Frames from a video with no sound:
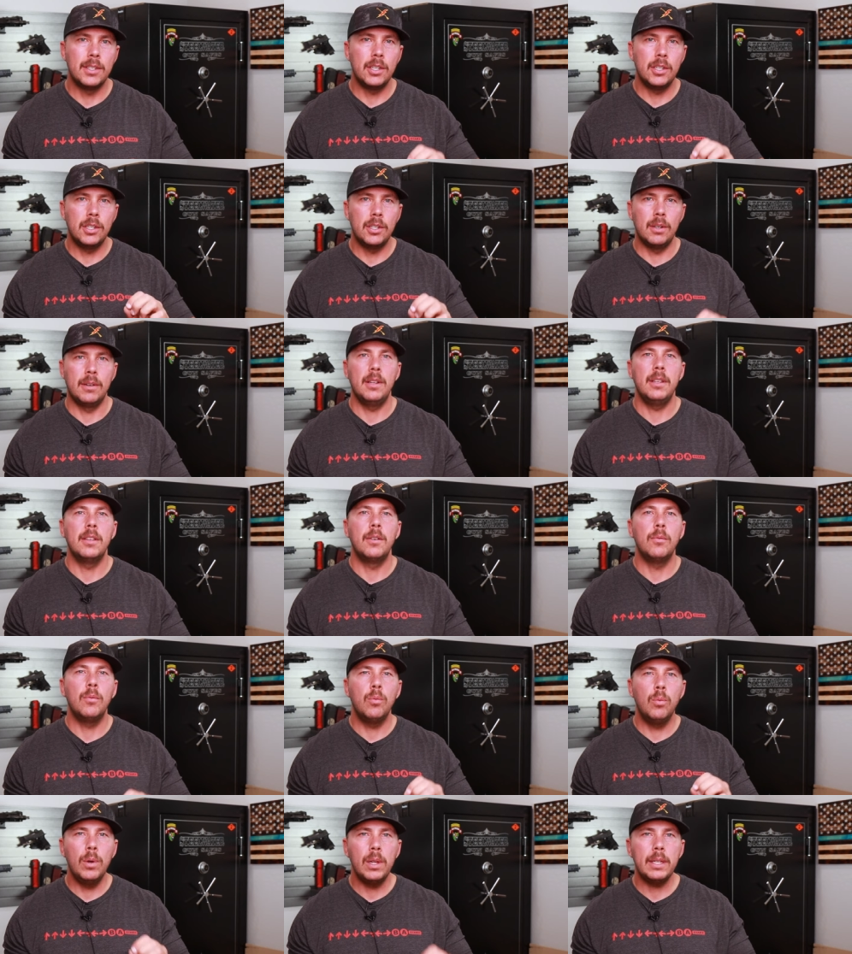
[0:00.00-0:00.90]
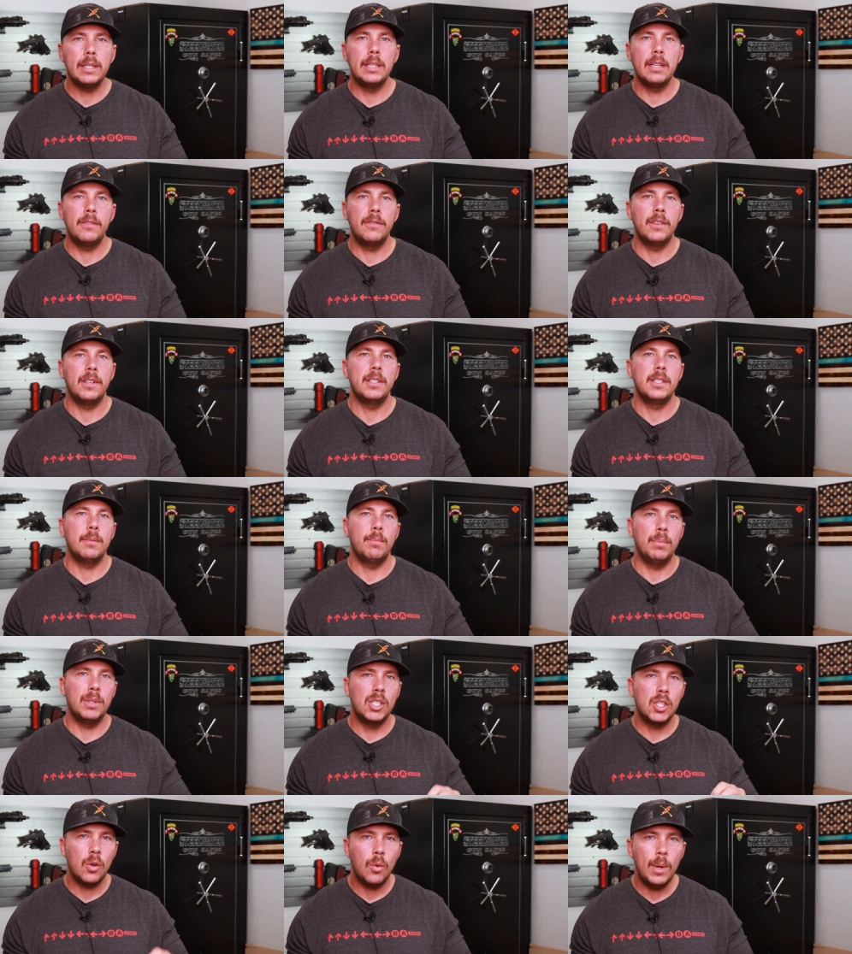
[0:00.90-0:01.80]
to show you the real difference
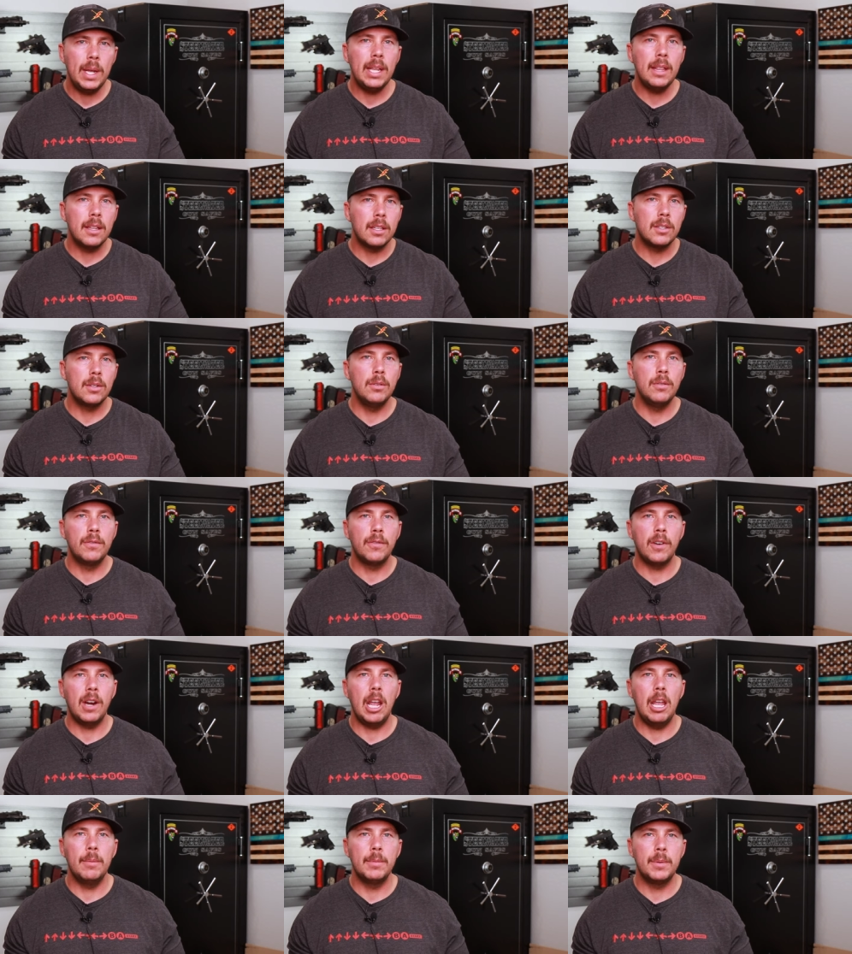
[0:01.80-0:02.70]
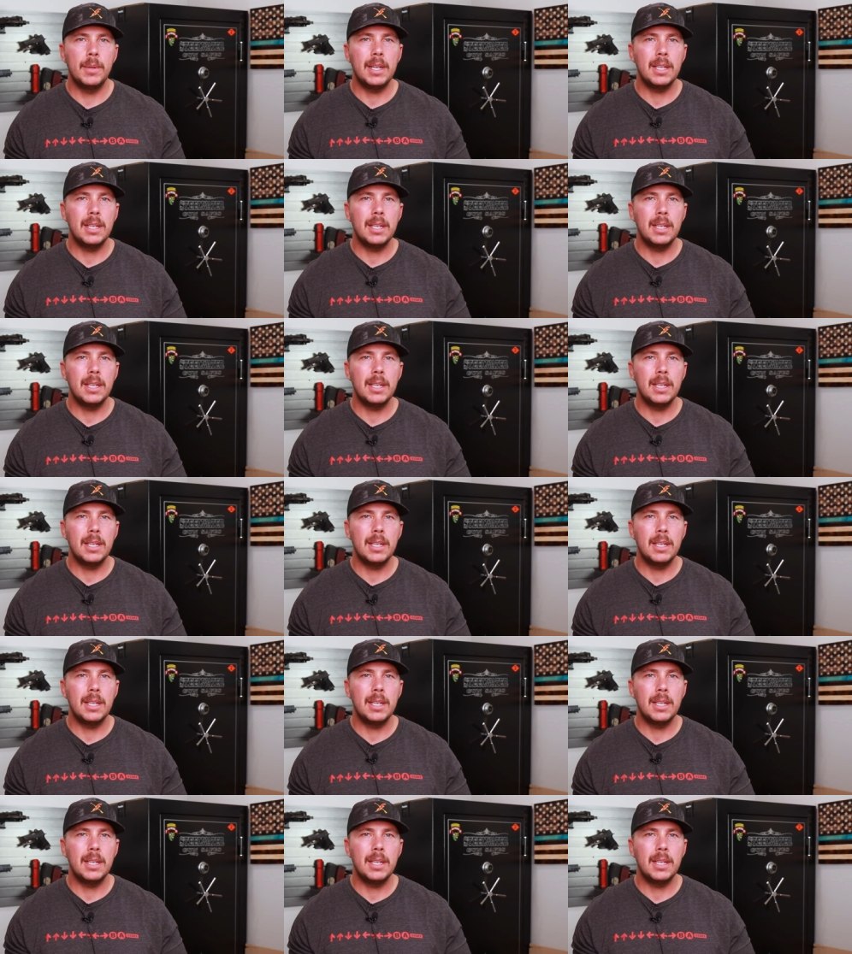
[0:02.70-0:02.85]
between the two frames,